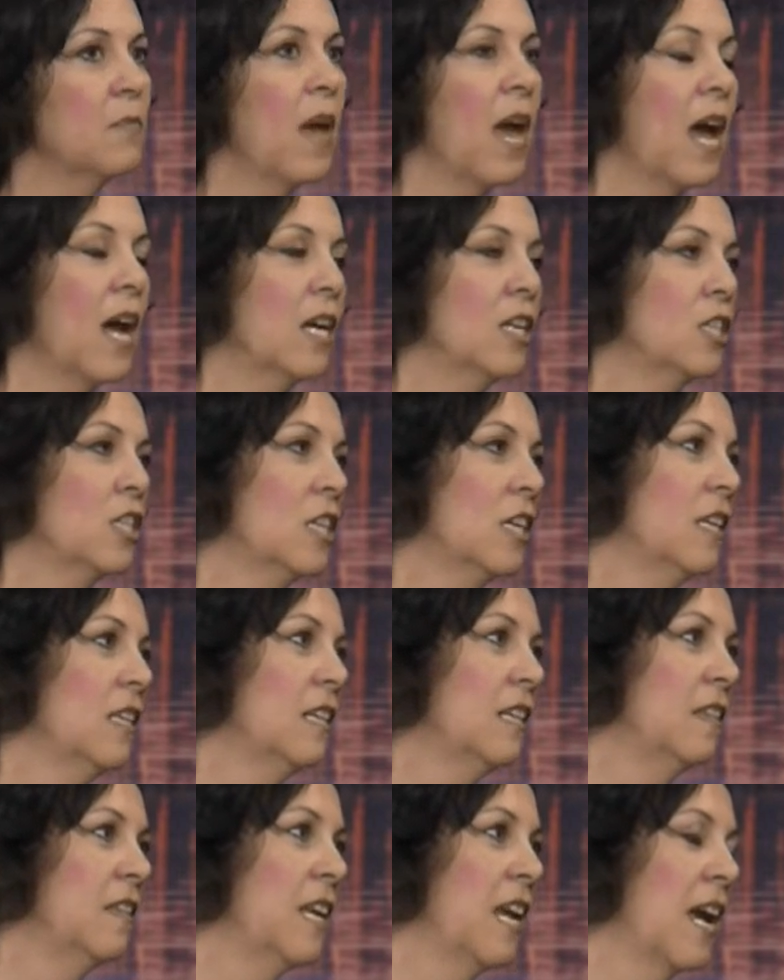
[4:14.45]
passion
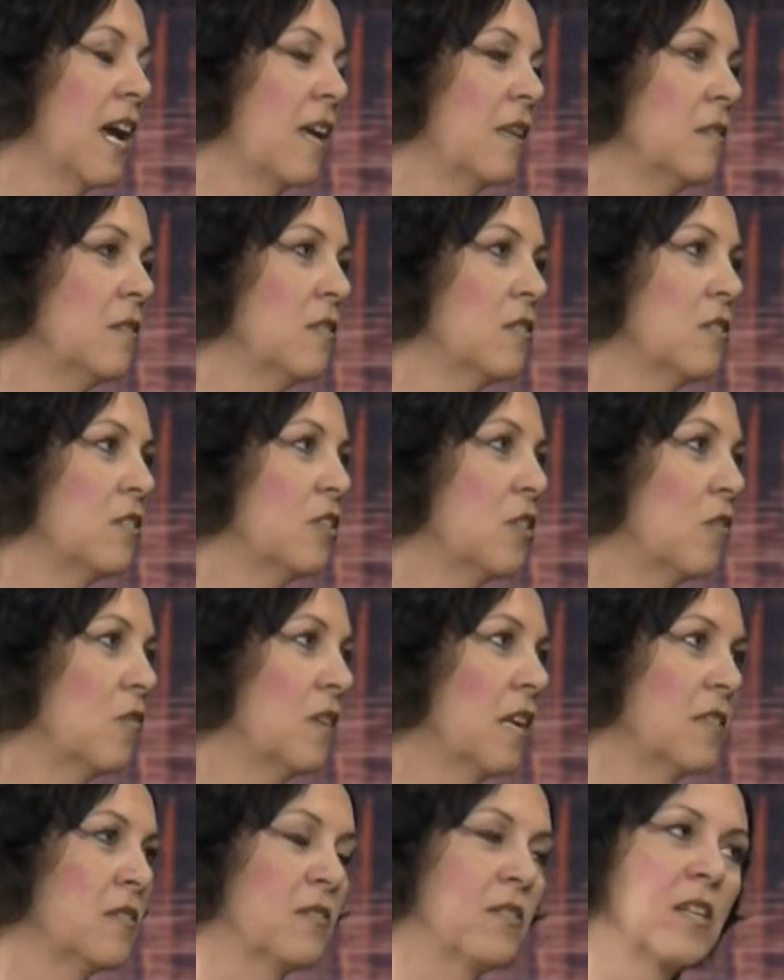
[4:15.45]
and the answers don't
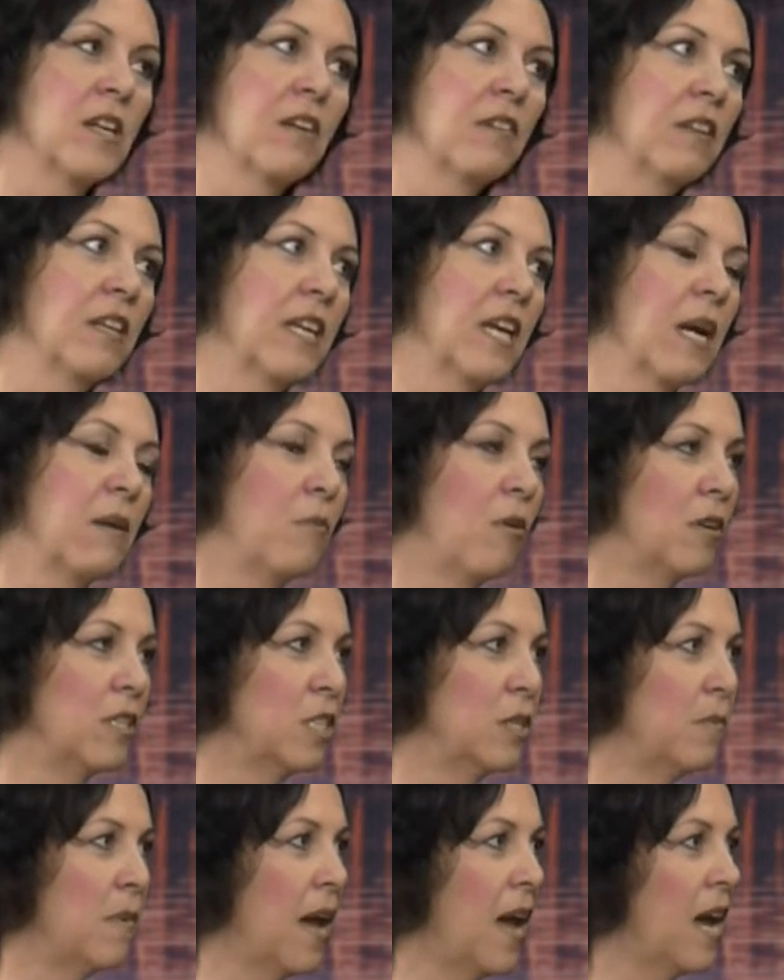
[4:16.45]
necessarily come on
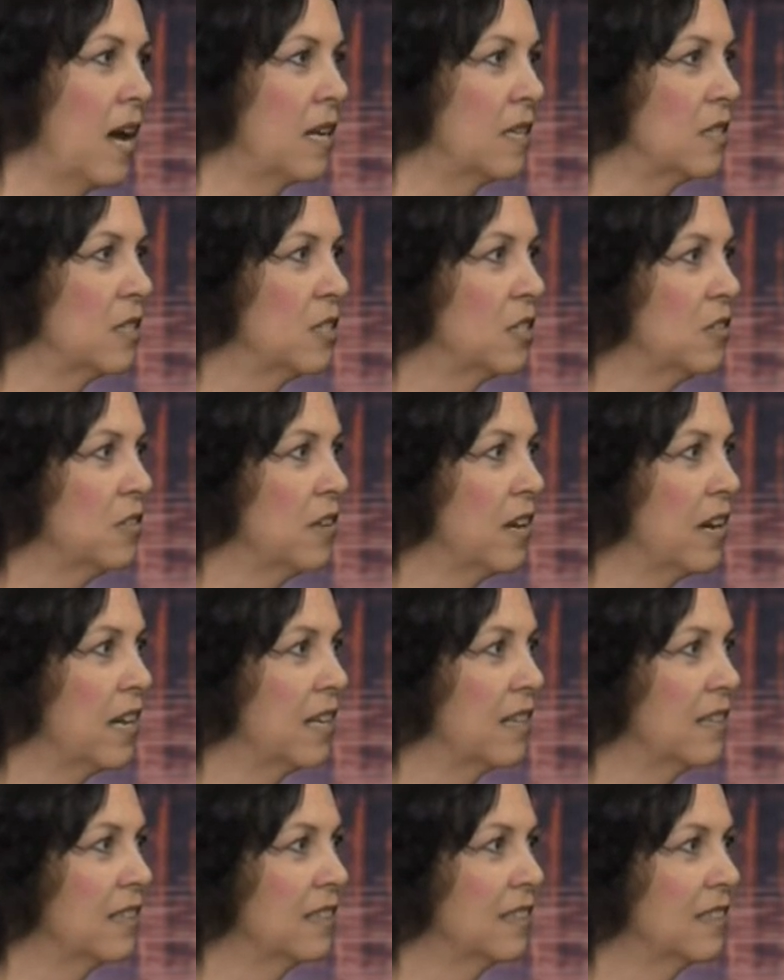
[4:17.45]
demand, do they?